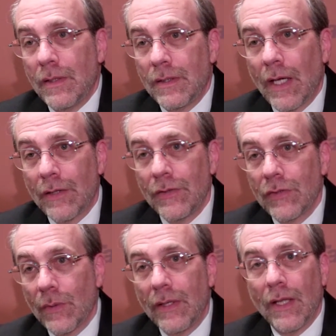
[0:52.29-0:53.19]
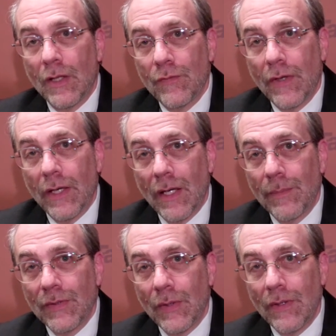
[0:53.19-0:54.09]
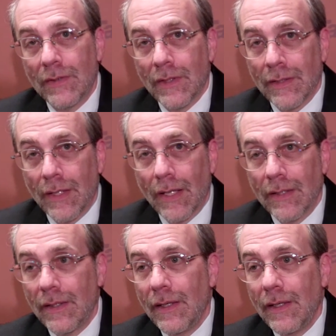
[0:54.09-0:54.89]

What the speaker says: doctors who identify opportunities like that